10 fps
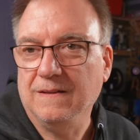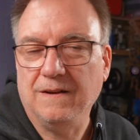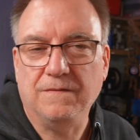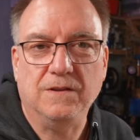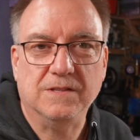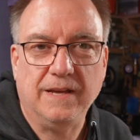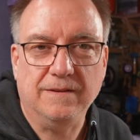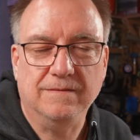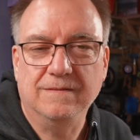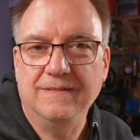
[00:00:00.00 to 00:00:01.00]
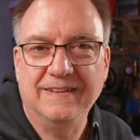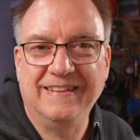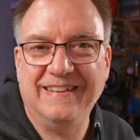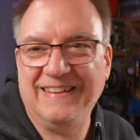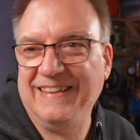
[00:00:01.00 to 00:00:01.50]
I've lost count.
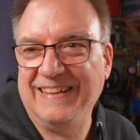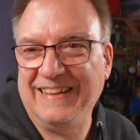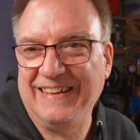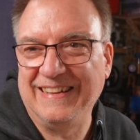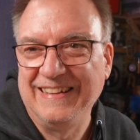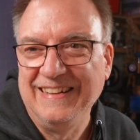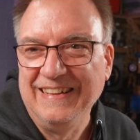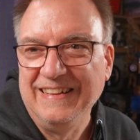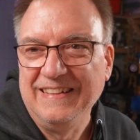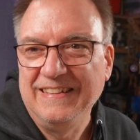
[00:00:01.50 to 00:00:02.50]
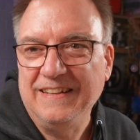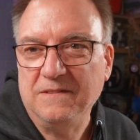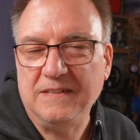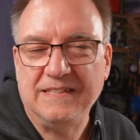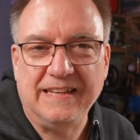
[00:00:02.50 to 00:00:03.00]
I'm
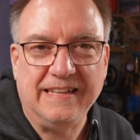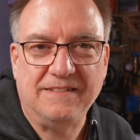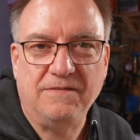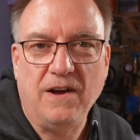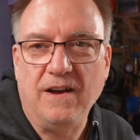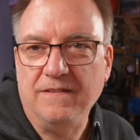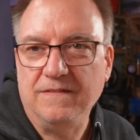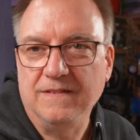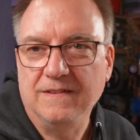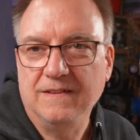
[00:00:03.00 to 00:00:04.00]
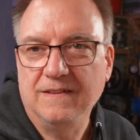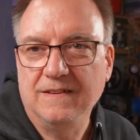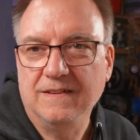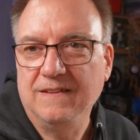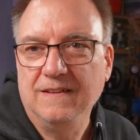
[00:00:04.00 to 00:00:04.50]
going to say that's 5,
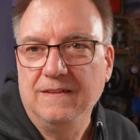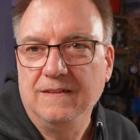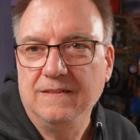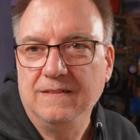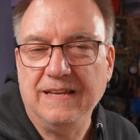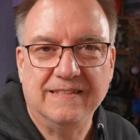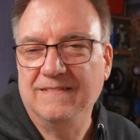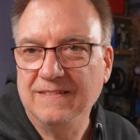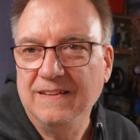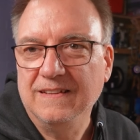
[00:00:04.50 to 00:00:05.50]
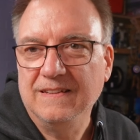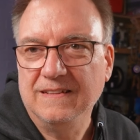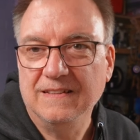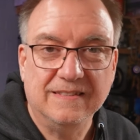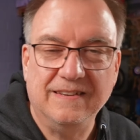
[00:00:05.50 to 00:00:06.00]
6,
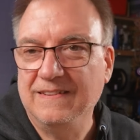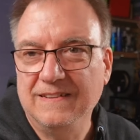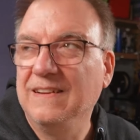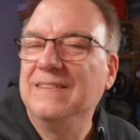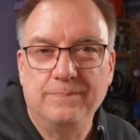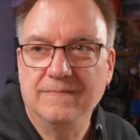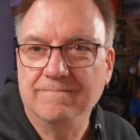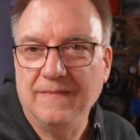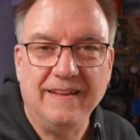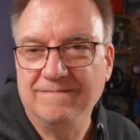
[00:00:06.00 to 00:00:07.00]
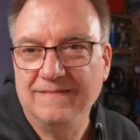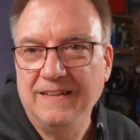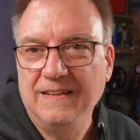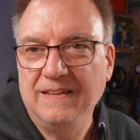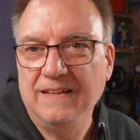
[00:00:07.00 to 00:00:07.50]
7, 8,
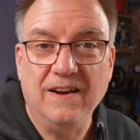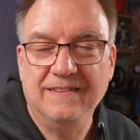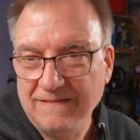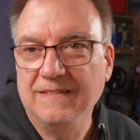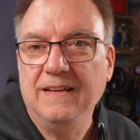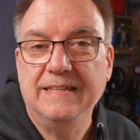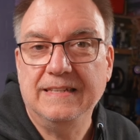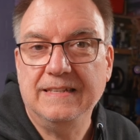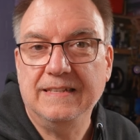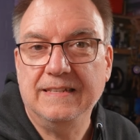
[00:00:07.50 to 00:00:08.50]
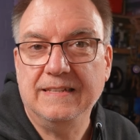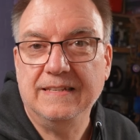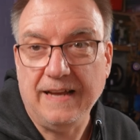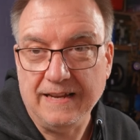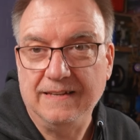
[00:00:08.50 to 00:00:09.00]
9,
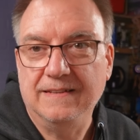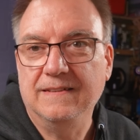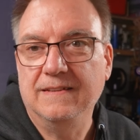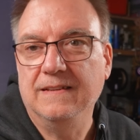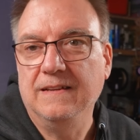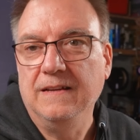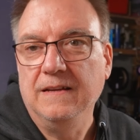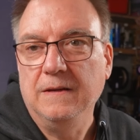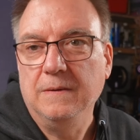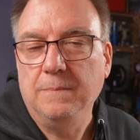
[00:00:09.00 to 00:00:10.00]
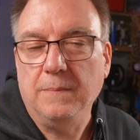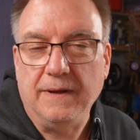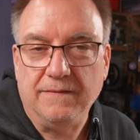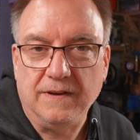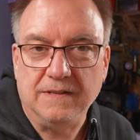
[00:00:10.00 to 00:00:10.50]
10.
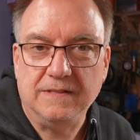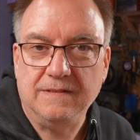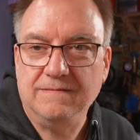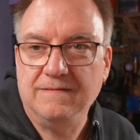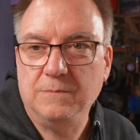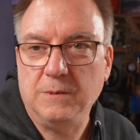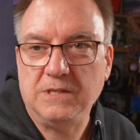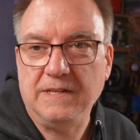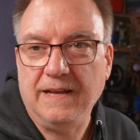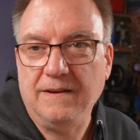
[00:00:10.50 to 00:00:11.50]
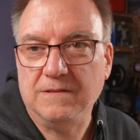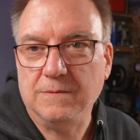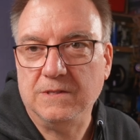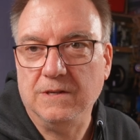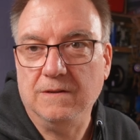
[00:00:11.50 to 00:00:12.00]
But if I switch it now,
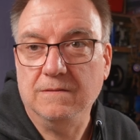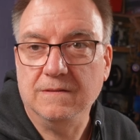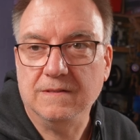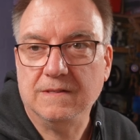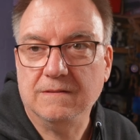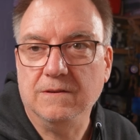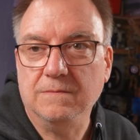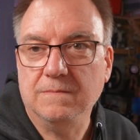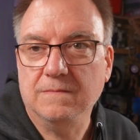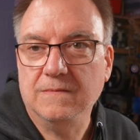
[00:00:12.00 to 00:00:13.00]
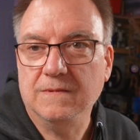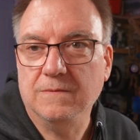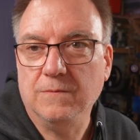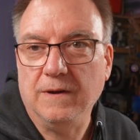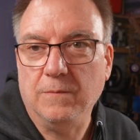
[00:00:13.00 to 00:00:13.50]
switch it, oh, it's gone.
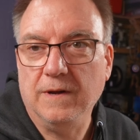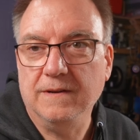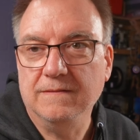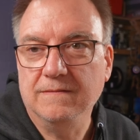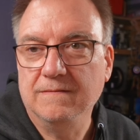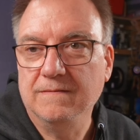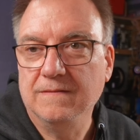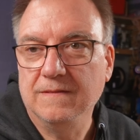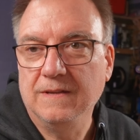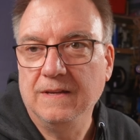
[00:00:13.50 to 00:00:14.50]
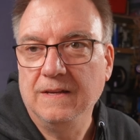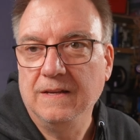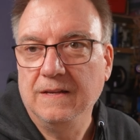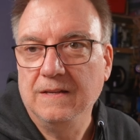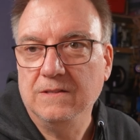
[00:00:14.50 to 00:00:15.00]
Right, 1,
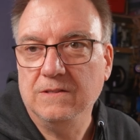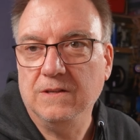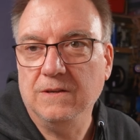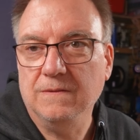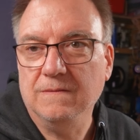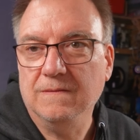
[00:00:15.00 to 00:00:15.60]
2.